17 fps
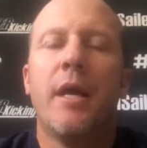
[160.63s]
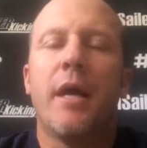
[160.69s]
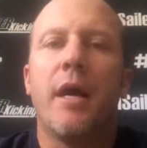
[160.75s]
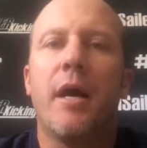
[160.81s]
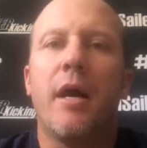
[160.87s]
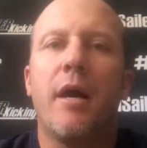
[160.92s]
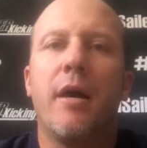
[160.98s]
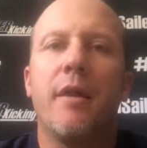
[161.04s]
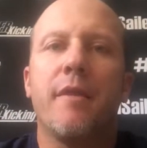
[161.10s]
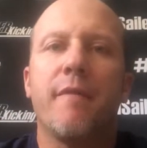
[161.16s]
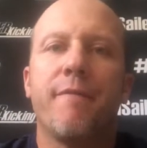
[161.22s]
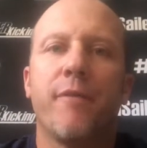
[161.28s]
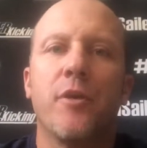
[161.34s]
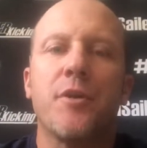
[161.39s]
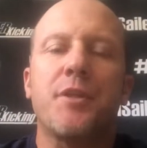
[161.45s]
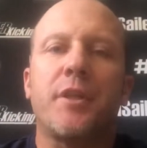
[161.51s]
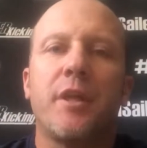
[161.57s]
The
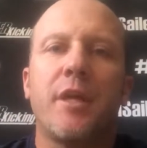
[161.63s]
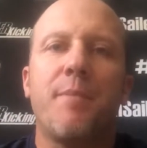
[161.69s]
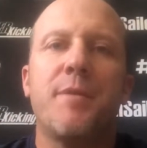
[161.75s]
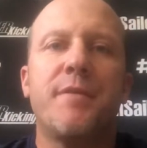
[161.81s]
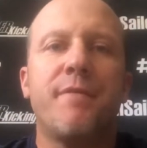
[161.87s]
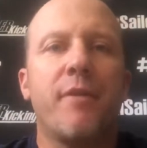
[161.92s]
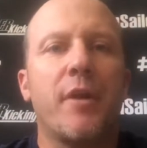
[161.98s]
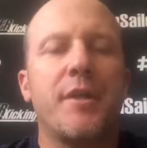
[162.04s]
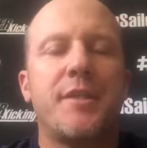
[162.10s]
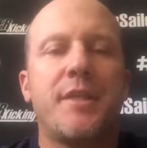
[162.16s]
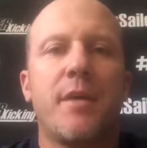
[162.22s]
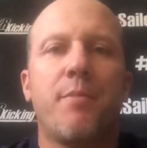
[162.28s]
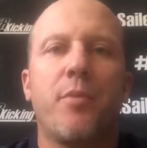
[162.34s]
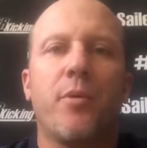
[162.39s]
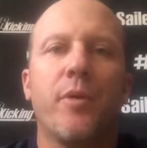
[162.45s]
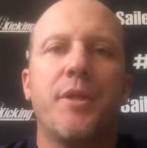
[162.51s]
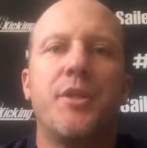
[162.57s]
first clip is very
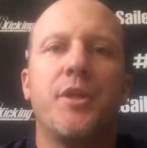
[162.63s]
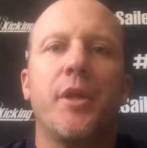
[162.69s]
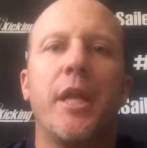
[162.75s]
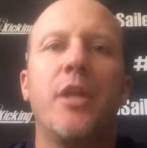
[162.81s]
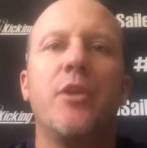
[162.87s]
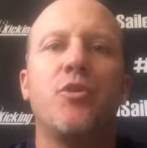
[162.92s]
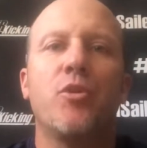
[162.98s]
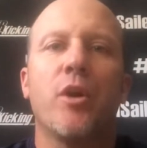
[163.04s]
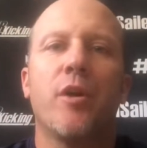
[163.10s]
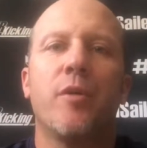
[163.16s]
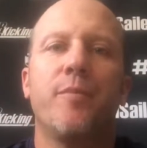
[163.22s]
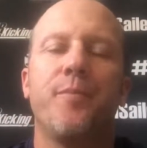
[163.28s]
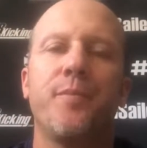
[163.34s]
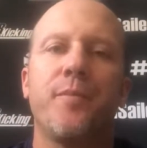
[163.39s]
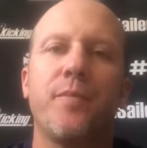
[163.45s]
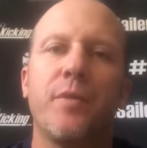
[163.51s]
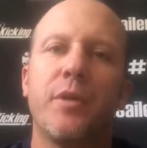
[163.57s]
simple. It's your intro.
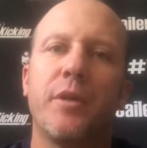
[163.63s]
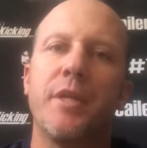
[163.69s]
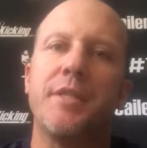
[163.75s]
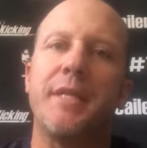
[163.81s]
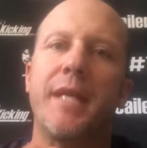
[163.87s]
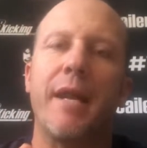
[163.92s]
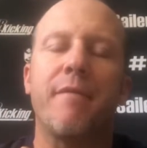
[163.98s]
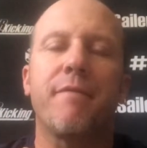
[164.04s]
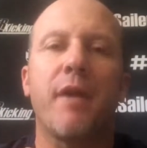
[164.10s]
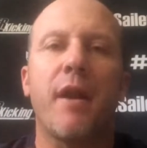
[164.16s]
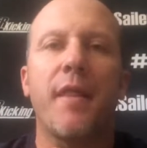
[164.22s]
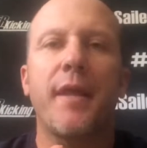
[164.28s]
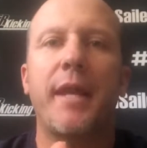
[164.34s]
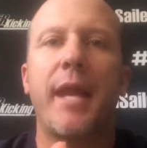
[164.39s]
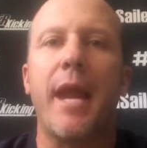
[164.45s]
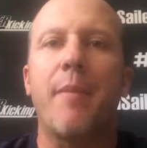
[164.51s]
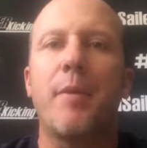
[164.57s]
You're going to stand in front of
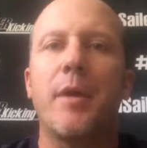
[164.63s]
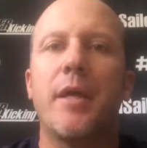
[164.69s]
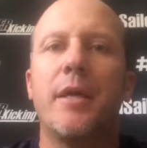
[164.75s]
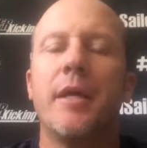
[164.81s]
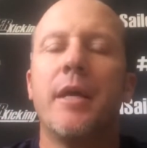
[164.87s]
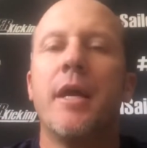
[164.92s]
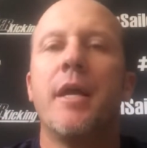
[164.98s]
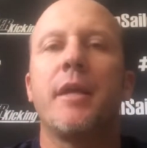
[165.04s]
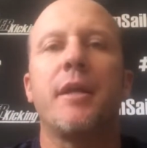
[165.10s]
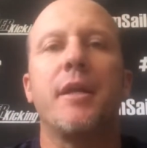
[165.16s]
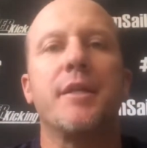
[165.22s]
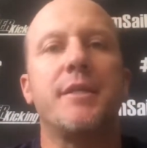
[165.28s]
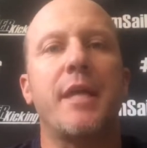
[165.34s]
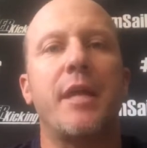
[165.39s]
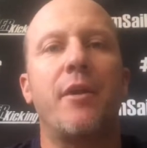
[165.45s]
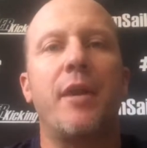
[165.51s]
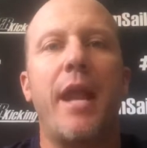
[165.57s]
the camera. You're going to
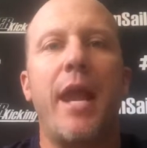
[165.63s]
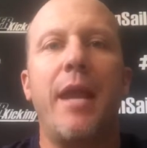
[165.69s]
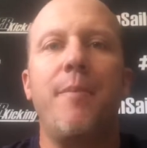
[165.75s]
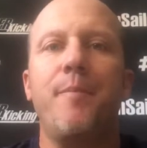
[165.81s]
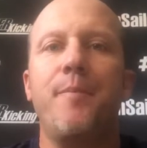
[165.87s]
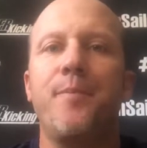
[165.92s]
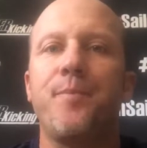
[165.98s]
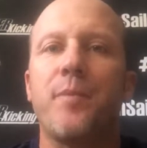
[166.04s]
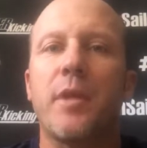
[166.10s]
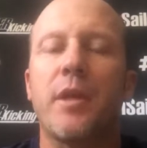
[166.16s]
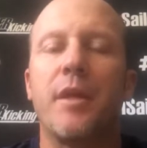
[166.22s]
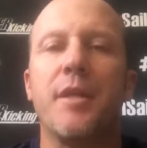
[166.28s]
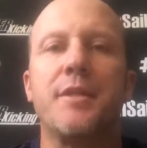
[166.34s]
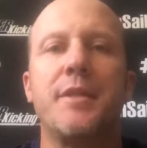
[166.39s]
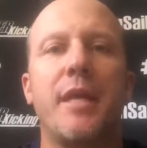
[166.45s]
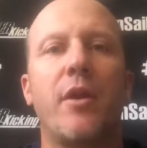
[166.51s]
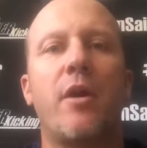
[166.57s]
say your name. You're
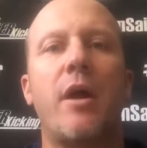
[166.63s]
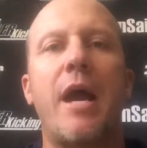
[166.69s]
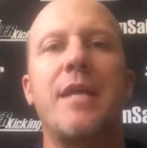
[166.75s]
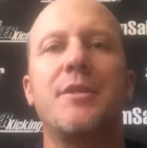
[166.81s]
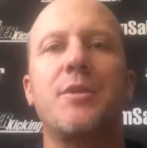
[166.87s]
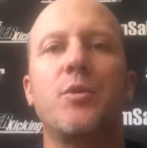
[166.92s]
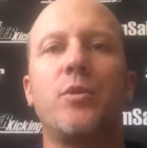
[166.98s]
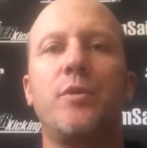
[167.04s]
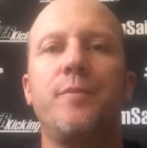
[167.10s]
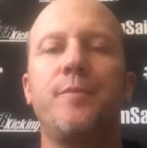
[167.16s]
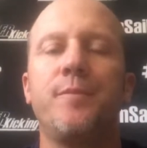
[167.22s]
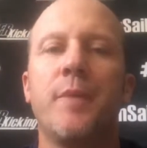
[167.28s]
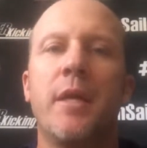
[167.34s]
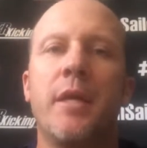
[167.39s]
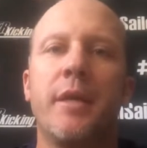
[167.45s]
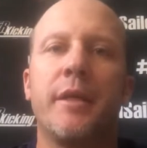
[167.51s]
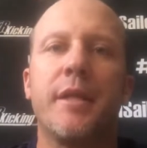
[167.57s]
going to say your high school.
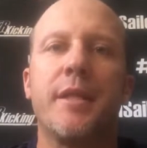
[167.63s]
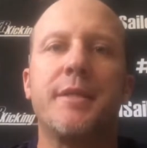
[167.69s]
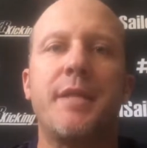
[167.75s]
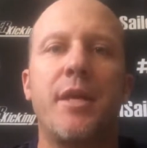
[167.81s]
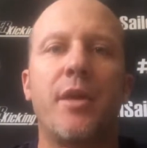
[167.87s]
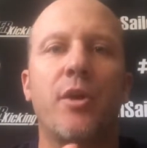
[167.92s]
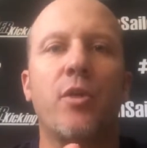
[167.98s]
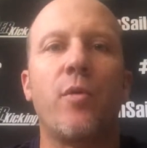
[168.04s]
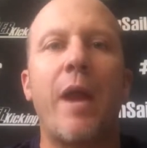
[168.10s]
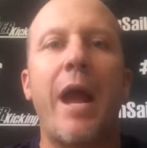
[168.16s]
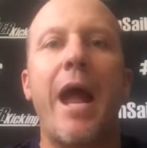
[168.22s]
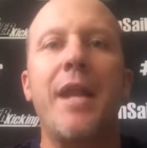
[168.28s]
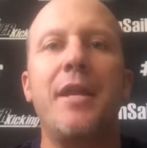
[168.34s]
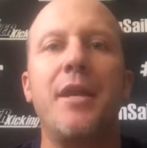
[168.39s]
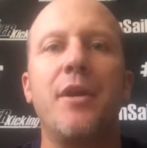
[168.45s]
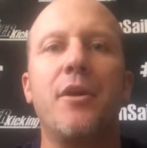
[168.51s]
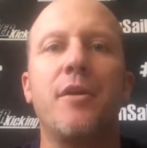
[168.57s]
You're going to say your
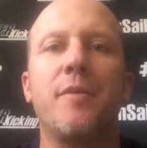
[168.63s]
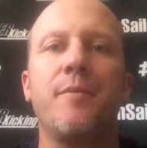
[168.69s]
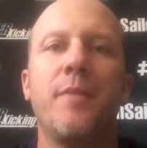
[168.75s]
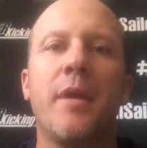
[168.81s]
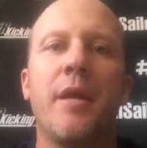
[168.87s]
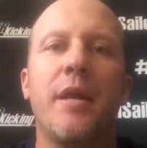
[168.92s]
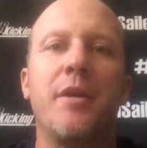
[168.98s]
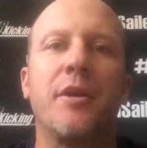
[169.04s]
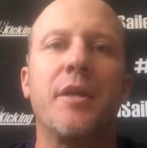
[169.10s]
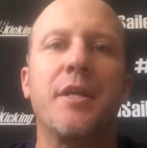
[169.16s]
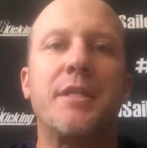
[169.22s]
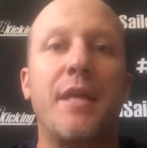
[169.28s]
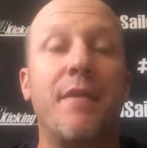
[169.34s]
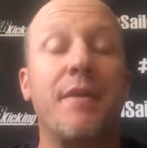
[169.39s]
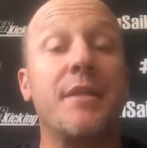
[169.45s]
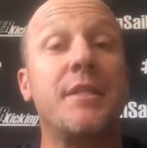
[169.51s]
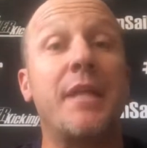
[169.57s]
grad year. You're going to
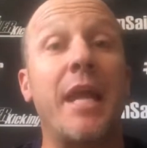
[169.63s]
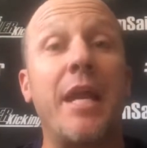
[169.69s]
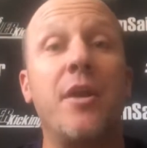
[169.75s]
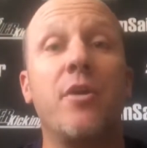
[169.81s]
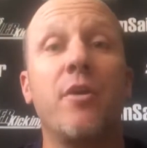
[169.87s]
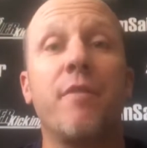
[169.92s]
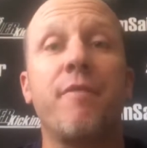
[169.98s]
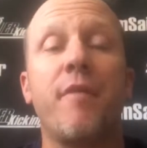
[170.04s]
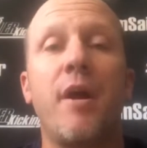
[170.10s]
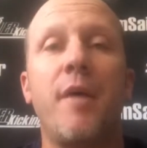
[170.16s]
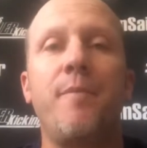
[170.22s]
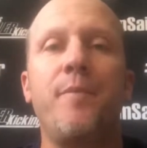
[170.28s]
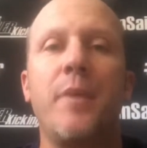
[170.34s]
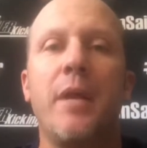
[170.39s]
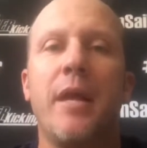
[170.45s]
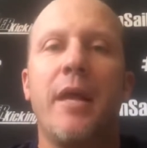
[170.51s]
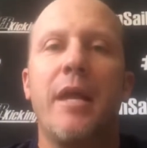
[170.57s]
say the state you're
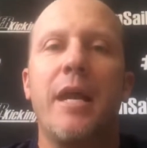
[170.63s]
from.